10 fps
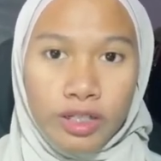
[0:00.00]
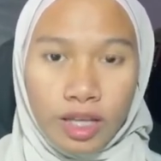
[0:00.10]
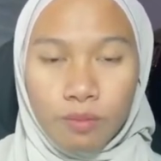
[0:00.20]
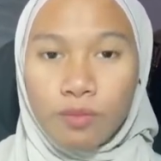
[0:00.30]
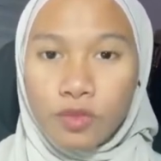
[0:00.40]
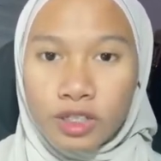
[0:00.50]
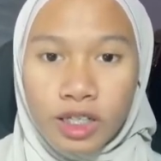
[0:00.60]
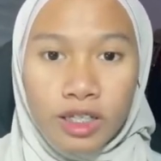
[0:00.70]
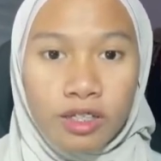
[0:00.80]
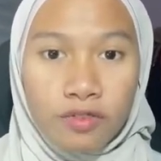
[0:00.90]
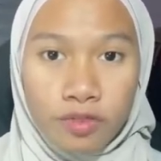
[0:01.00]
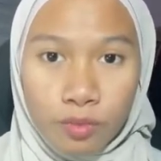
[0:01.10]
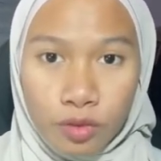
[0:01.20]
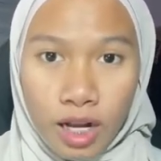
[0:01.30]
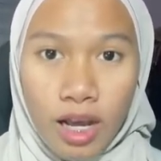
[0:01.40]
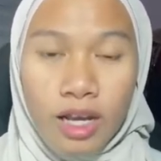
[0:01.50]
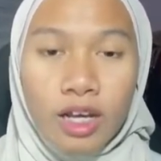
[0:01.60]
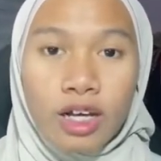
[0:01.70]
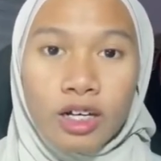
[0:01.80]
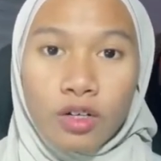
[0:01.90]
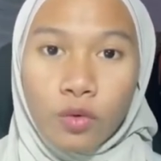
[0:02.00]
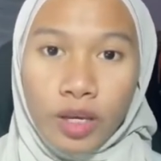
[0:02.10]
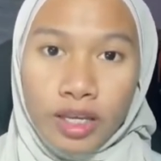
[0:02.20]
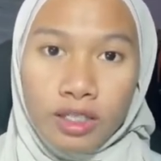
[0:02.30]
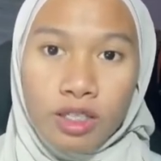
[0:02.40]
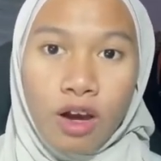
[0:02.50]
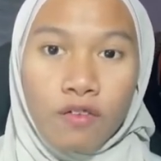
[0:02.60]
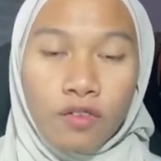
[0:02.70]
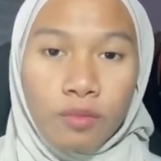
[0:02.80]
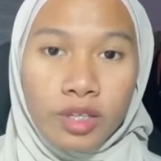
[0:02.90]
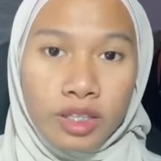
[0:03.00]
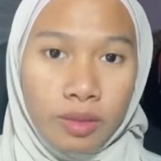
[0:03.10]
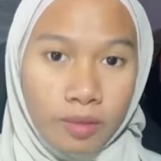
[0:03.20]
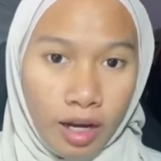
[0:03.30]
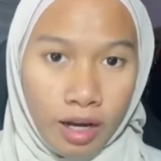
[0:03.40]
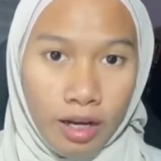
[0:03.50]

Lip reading: that pushing the fibula away from the tibia.